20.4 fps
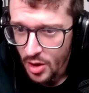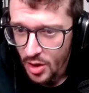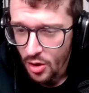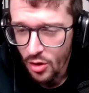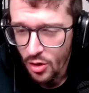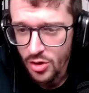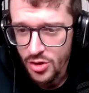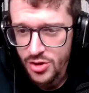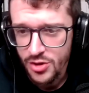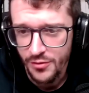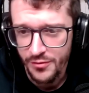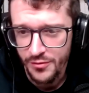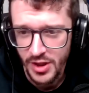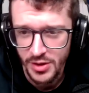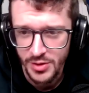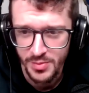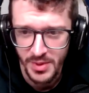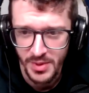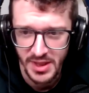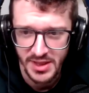Also,
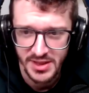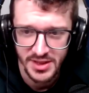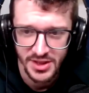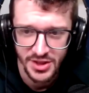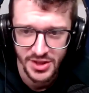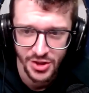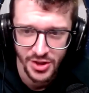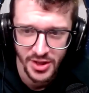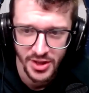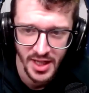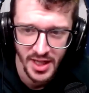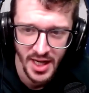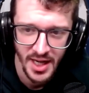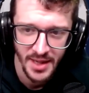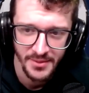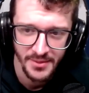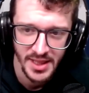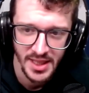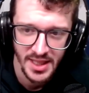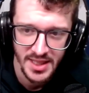FinOps practitioner
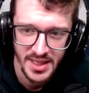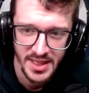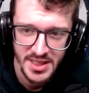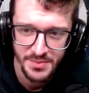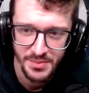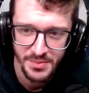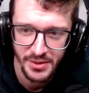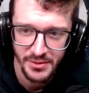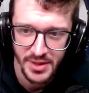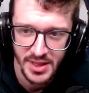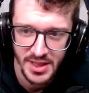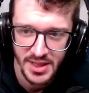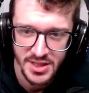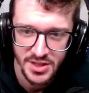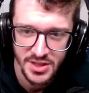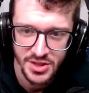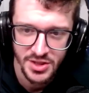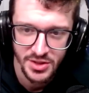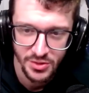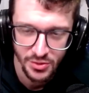having less
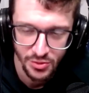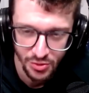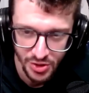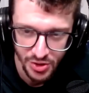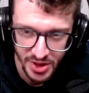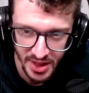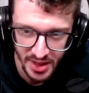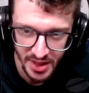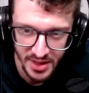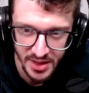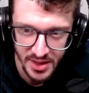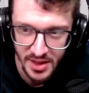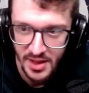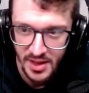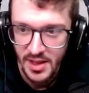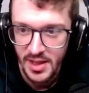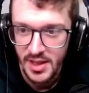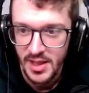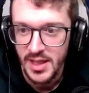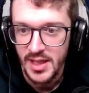privileges to check
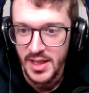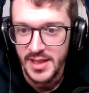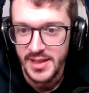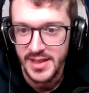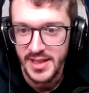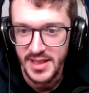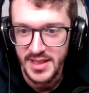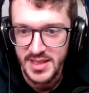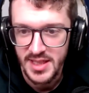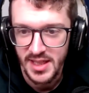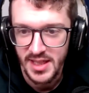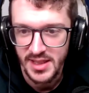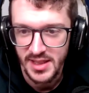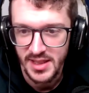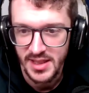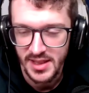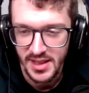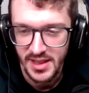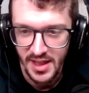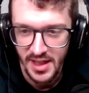the insight
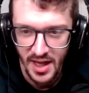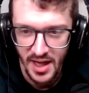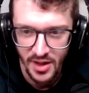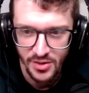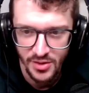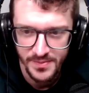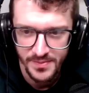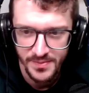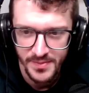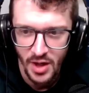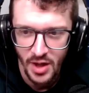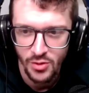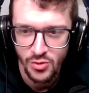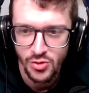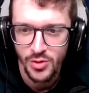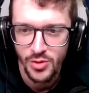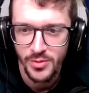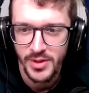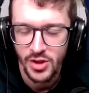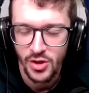in the cloud, how
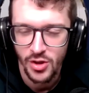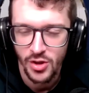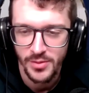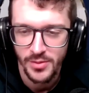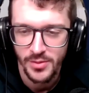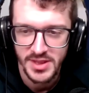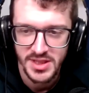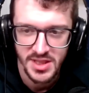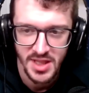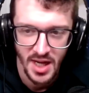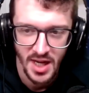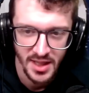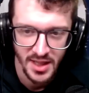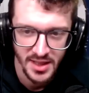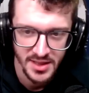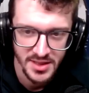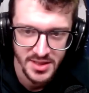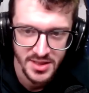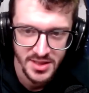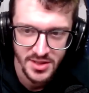to overcome this
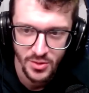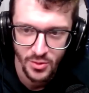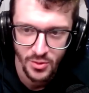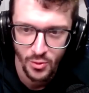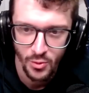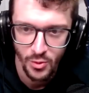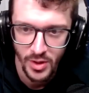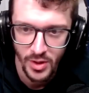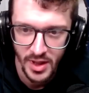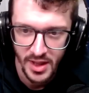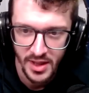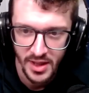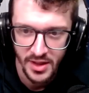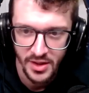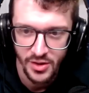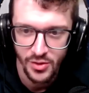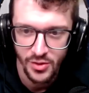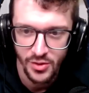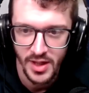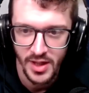challenge, where
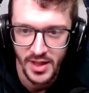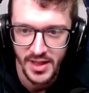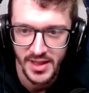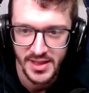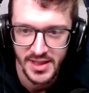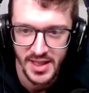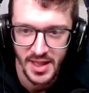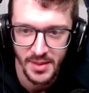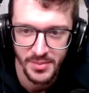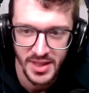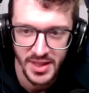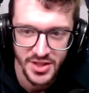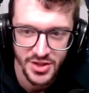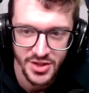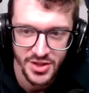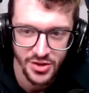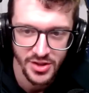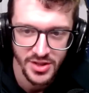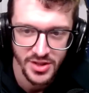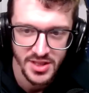you can get the
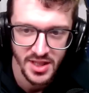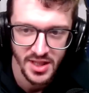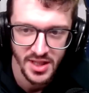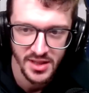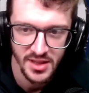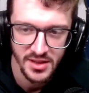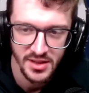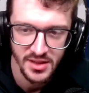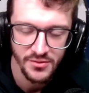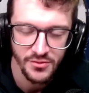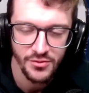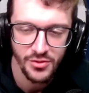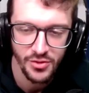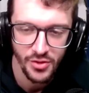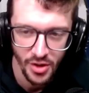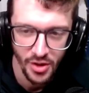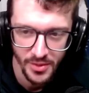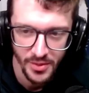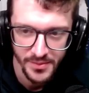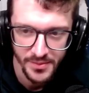application insight
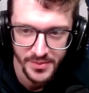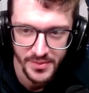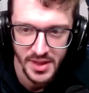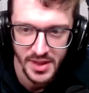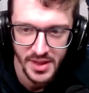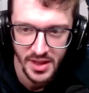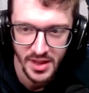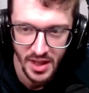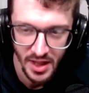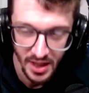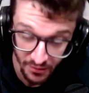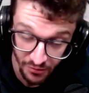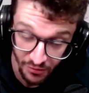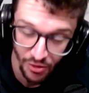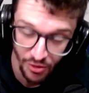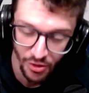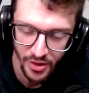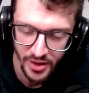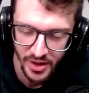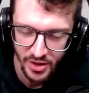from the
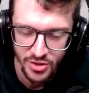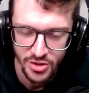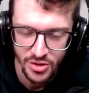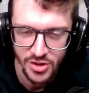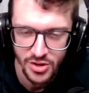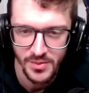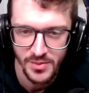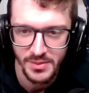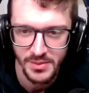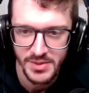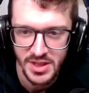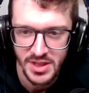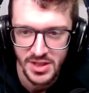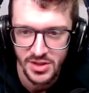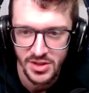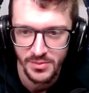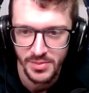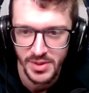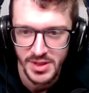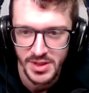for the cost
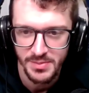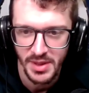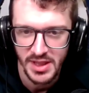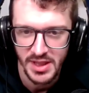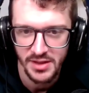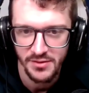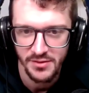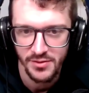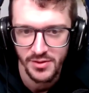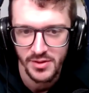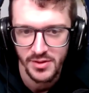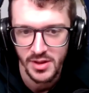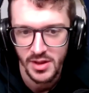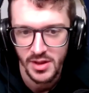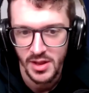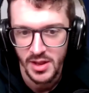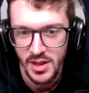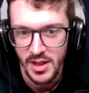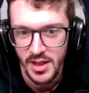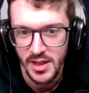optimization perspective.
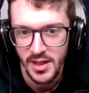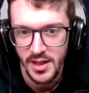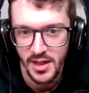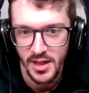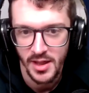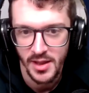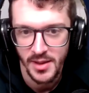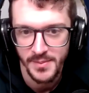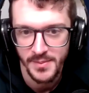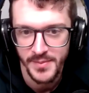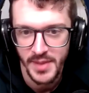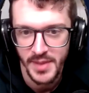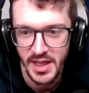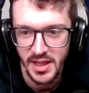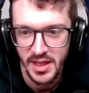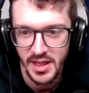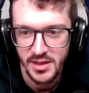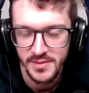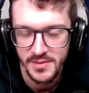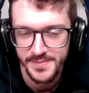
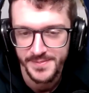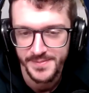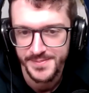Erik?